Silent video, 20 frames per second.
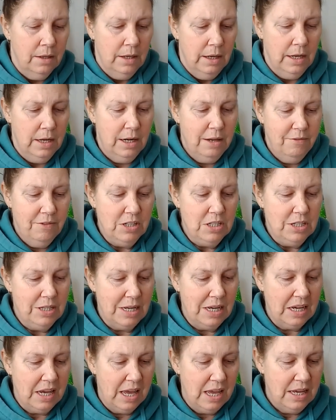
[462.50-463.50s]
and even
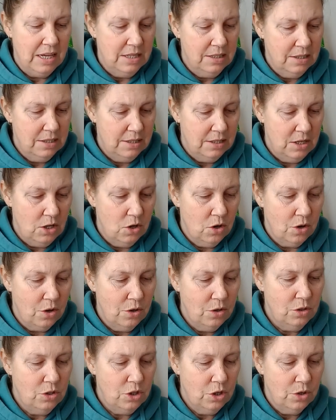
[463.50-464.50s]
decades, you
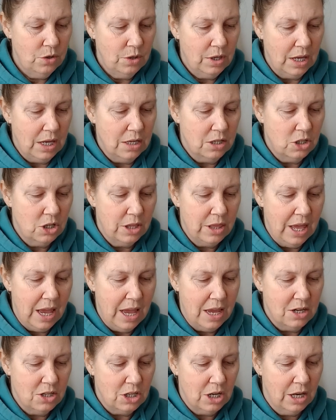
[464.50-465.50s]
know, to get to
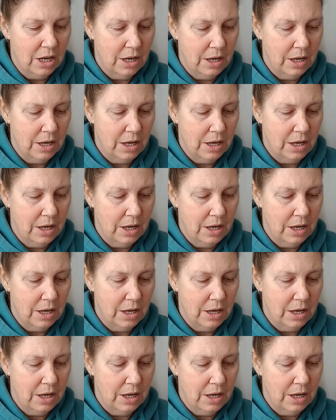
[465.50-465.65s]
that,